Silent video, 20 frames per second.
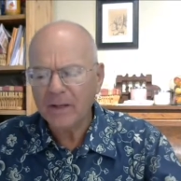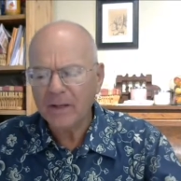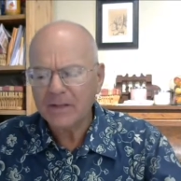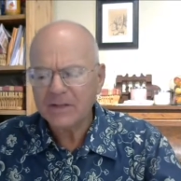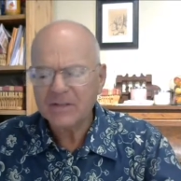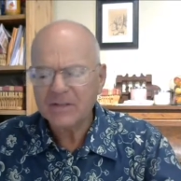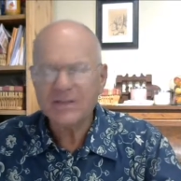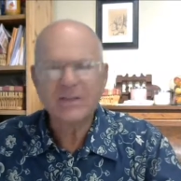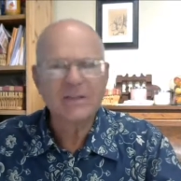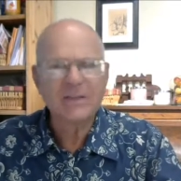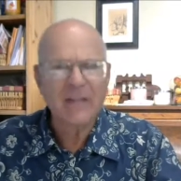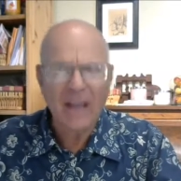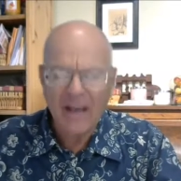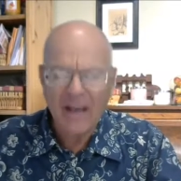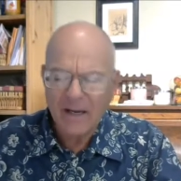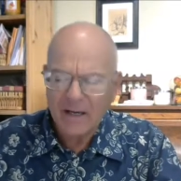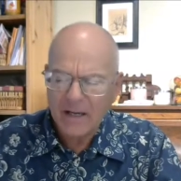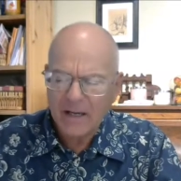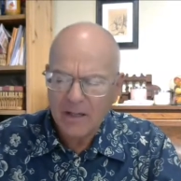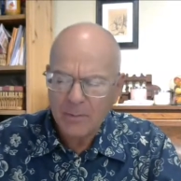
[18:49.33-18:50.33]
in
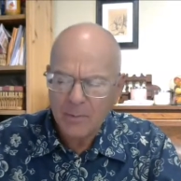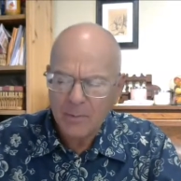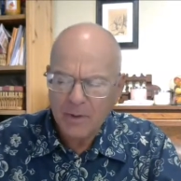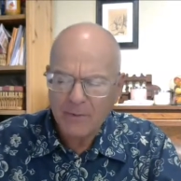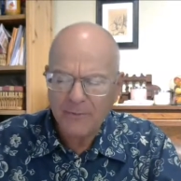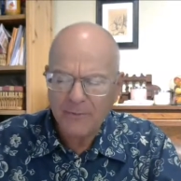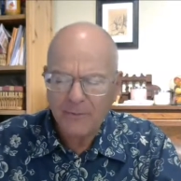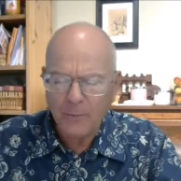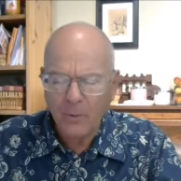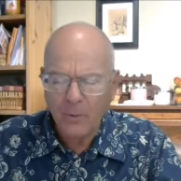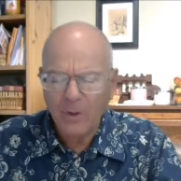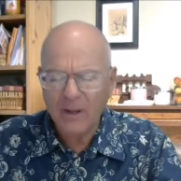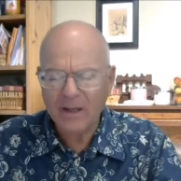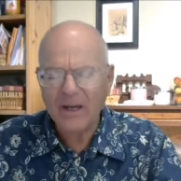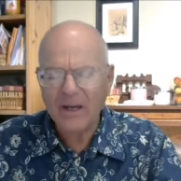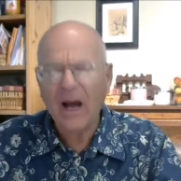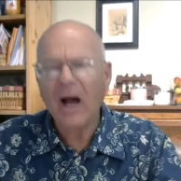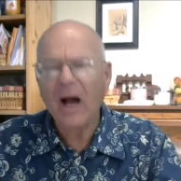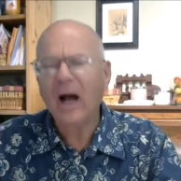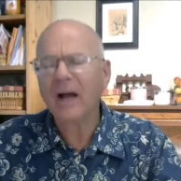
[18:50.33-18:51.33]
standing before
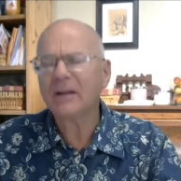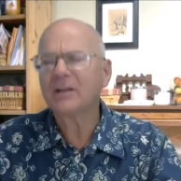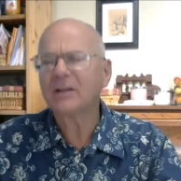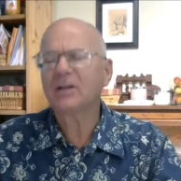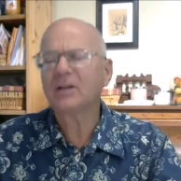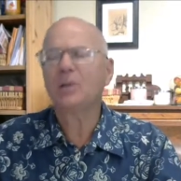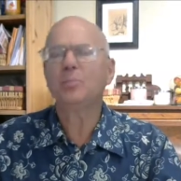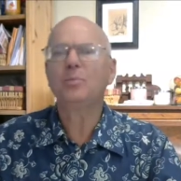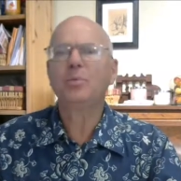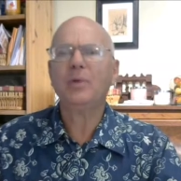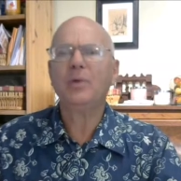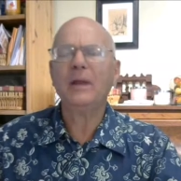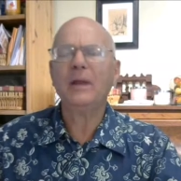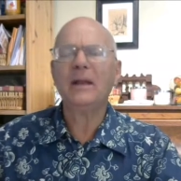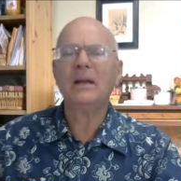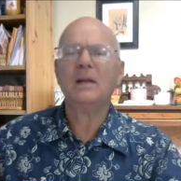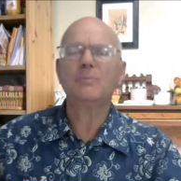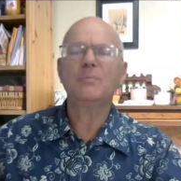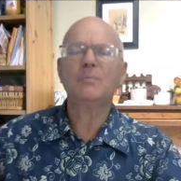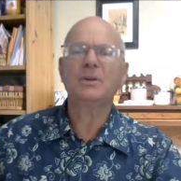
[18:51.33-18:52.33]
God complete
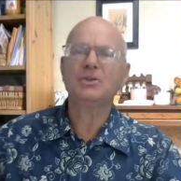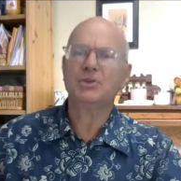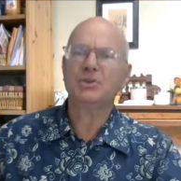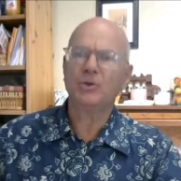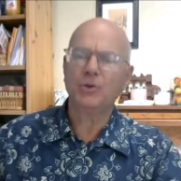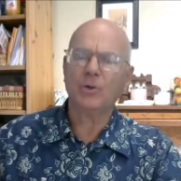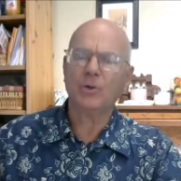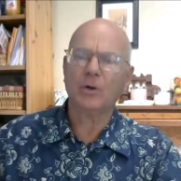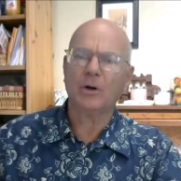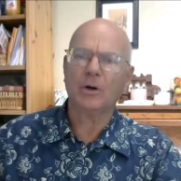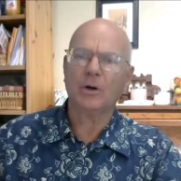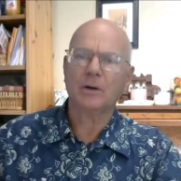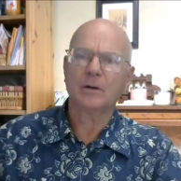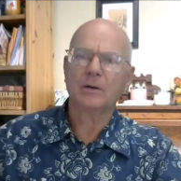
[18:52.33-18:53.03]
and mature?